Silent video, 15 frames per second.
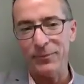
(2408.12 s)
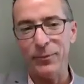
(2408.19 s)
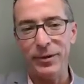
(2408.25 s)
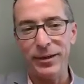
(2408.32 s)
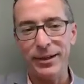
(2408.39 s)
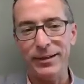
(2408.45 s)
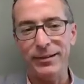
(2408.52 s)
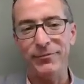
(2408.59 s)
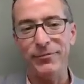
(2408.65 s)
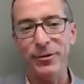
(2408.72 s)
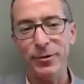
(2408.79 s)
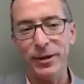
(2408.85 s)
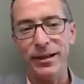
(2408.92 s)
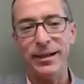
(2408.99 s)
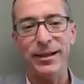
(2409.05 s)
We need
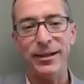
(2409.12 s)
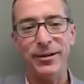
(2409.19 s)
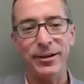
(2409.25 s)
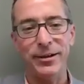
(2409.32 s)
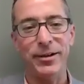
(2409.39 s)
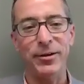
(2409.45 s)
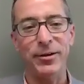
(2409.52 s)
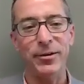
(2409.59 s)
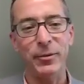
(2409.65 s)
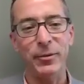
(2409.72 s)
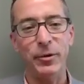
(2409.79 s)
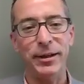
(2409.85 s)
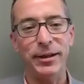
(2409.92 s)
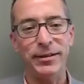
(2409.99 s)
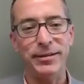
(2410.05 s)
foodie to hear it and go, I
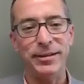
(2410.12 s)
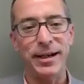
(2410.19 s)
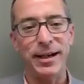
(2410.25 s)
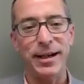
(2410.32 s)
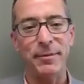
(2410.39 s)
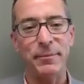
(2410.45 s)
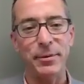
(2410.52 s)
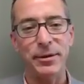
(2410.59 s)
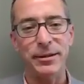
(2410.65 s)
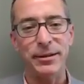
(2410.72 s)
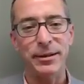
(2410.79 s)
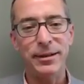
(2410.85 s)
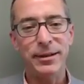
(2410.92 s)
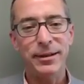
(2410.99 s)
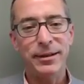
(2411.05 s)
want this to happen.